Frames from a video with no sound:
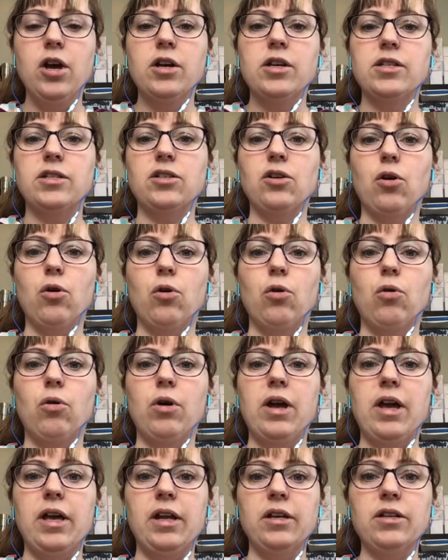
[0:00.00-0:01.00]
So
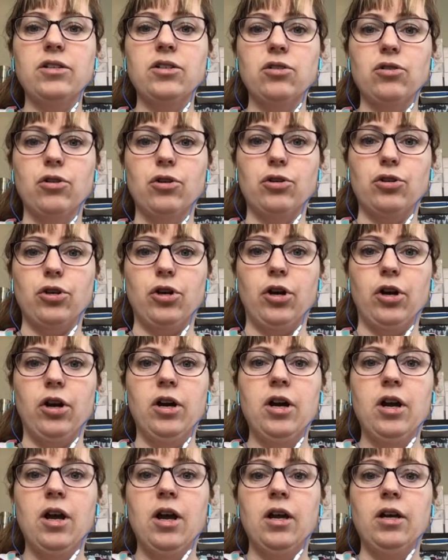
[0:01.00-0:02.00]
in a serger,
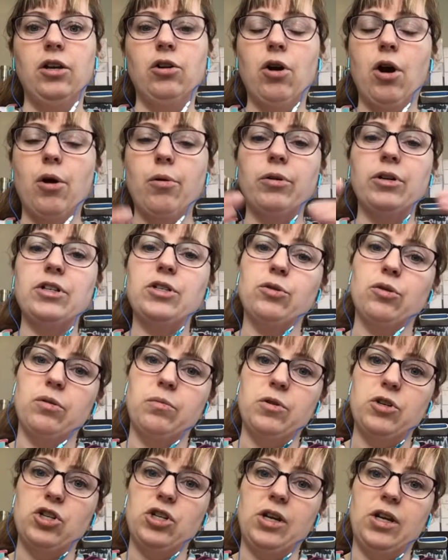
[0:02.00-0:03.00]
you know how on a sewing
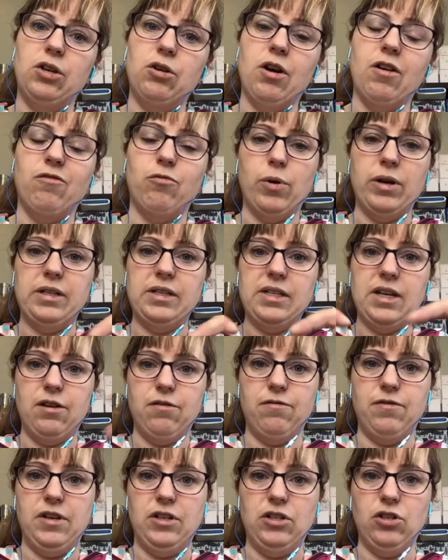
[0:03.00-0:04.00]
machine you have one set of
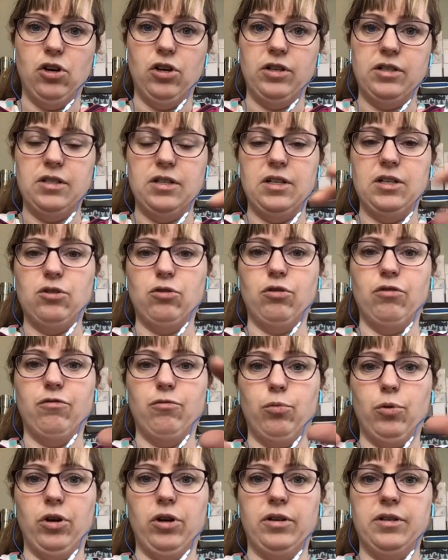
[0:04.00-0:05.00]
feed dogs and it sort of
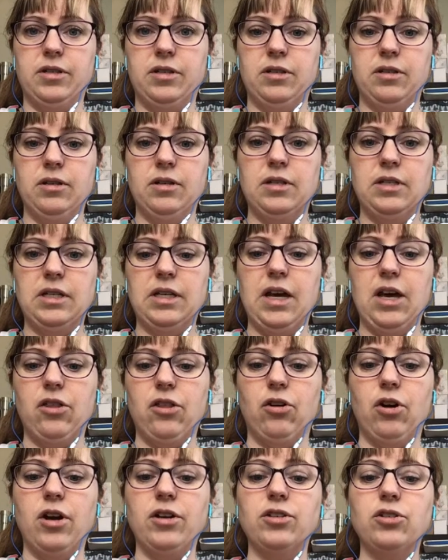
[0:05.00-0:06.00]
works
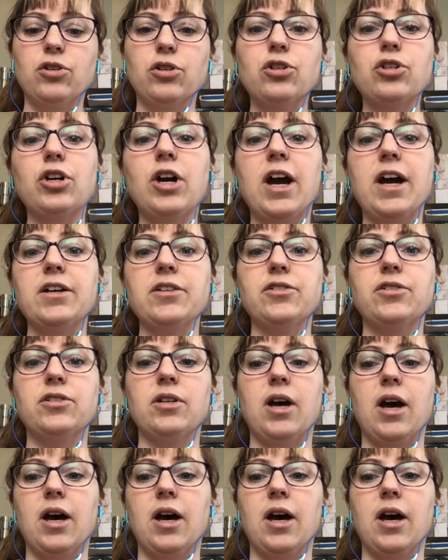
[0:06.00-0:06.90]
together. A serger has